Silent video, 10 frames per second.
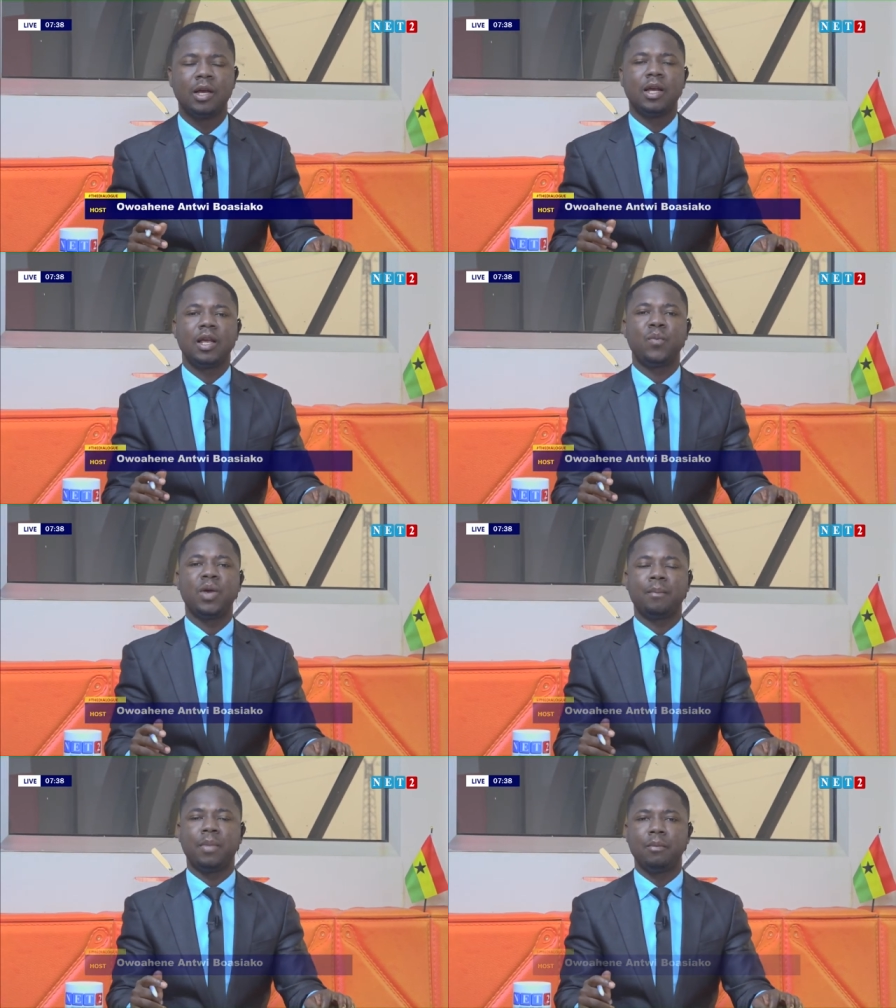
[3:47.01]
it be
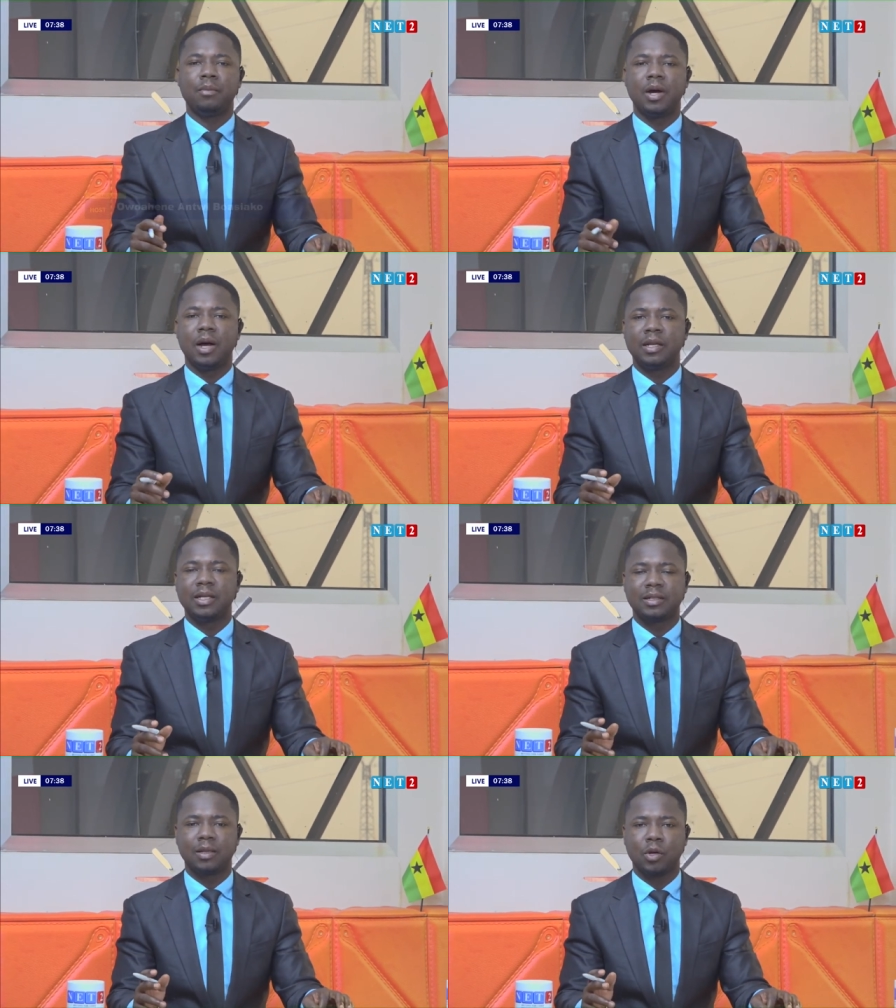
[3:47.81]
up by Mu and
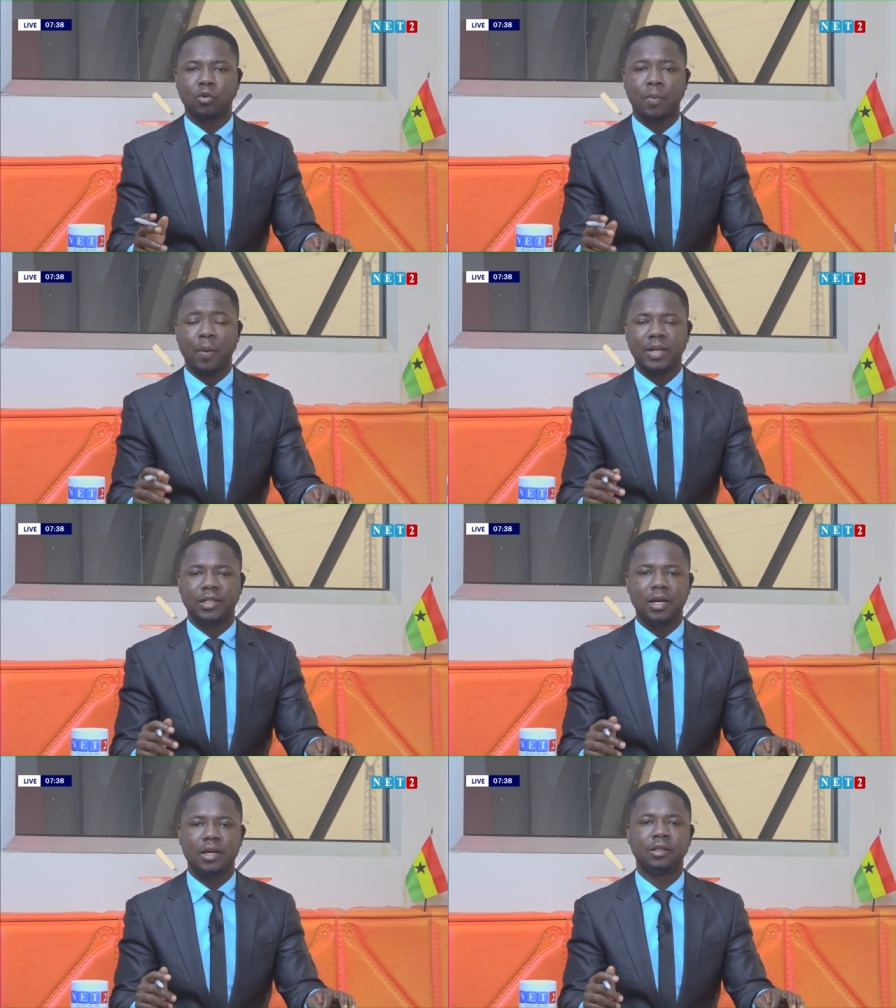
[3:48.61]
Yasem Keto Papa
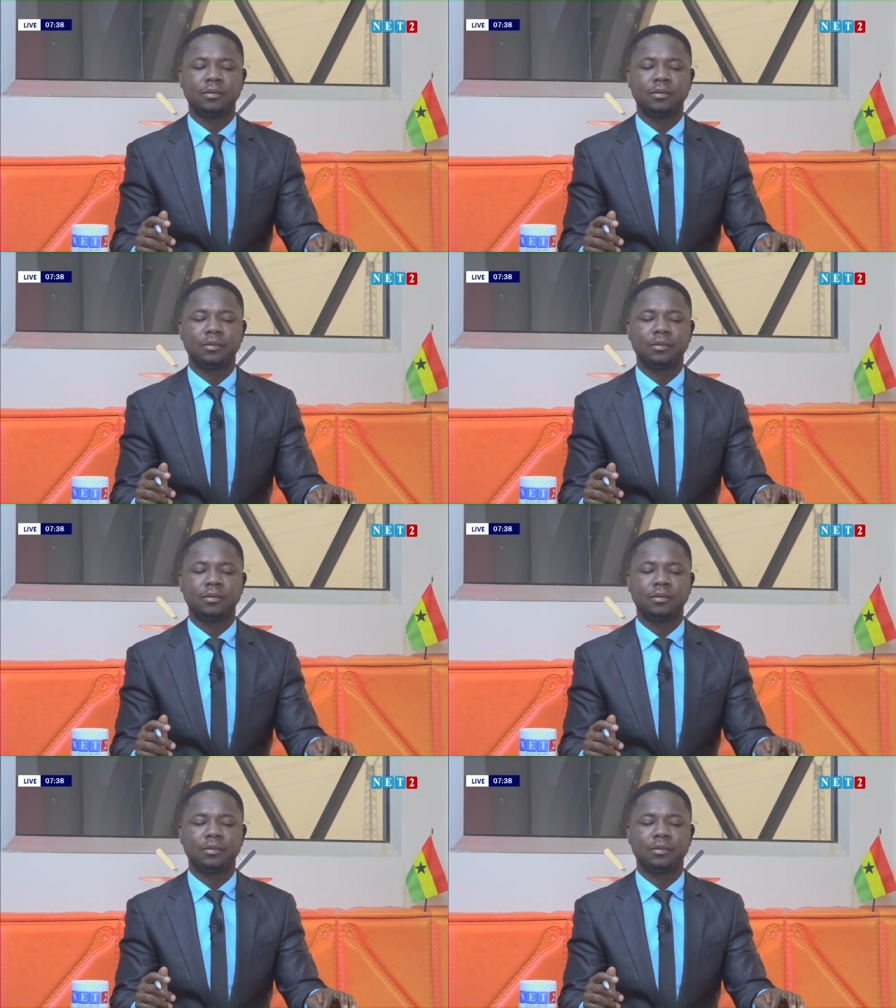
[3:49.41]
J.